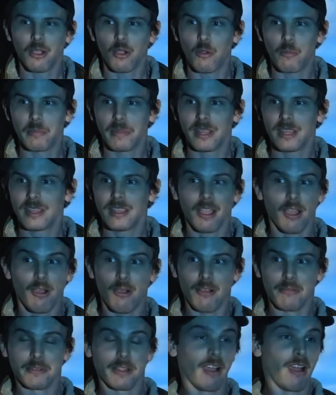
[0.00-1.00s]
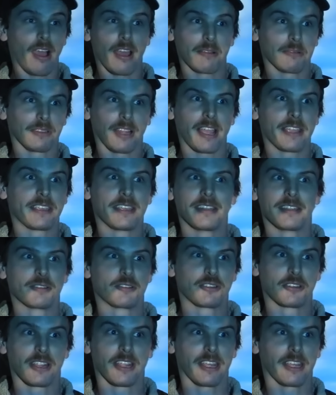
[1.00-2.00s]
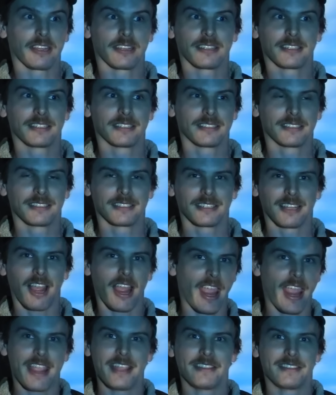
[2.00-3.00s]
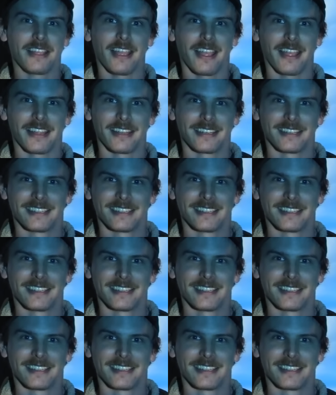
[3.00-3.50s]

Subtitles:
Oh, me? Oh, no, I don't like eating shit. I hate that.